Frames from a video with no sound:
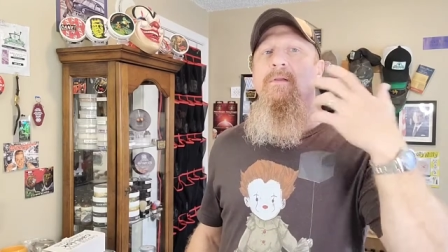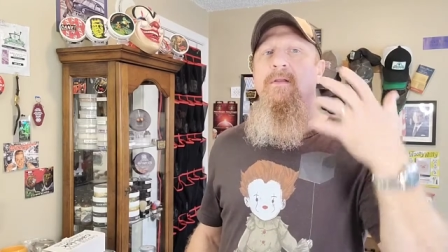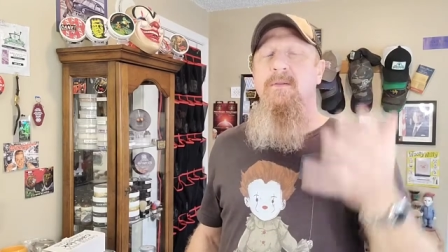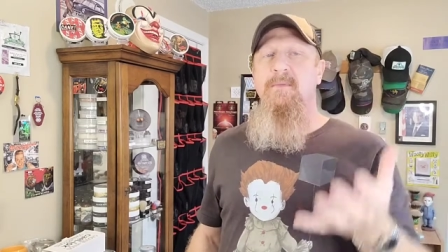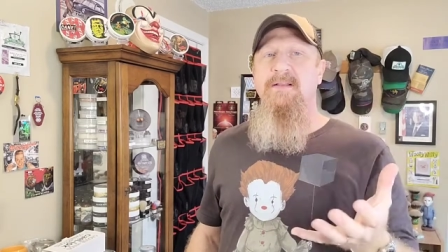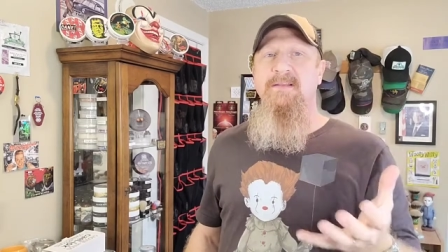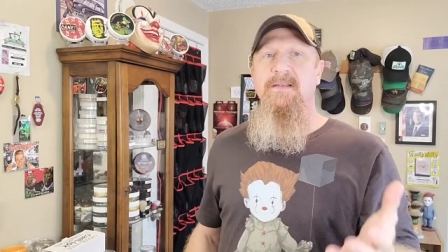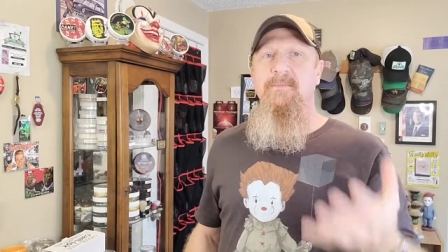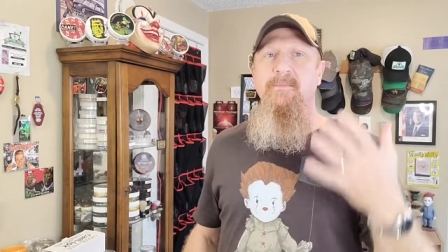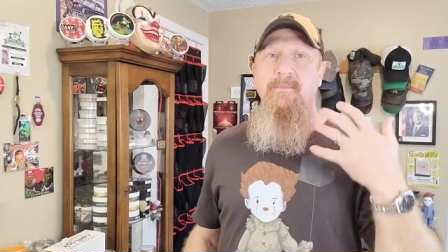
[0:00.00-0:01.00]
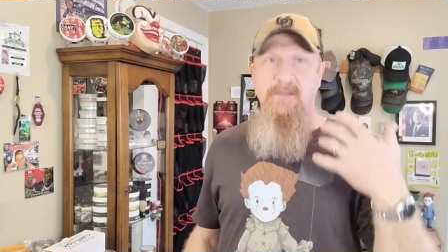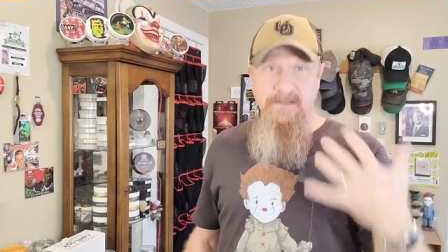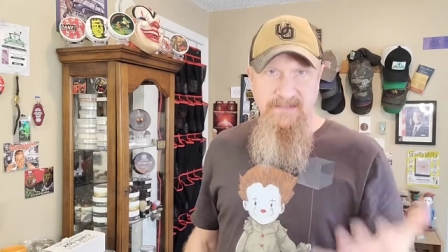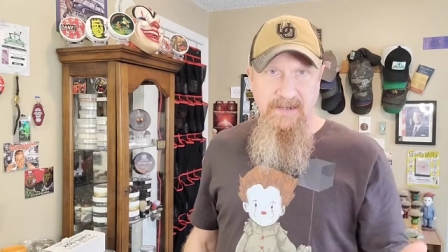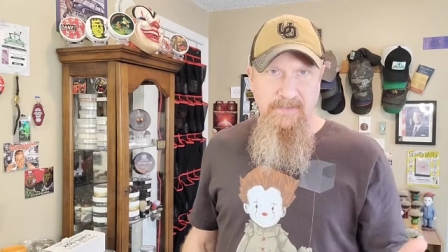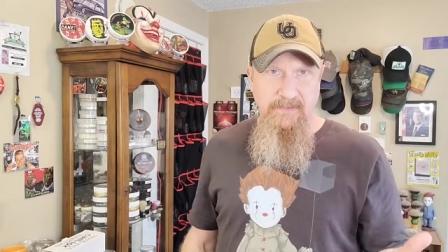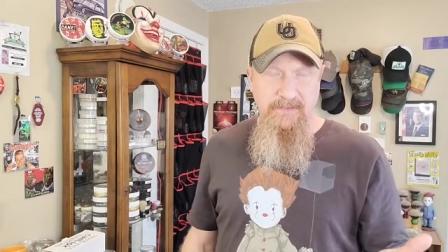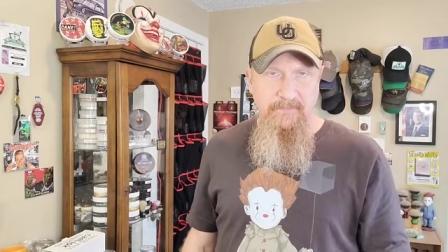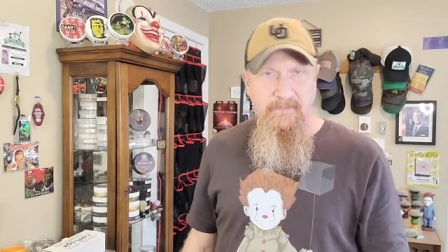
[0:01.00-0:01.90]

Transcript: Kiritimati is an island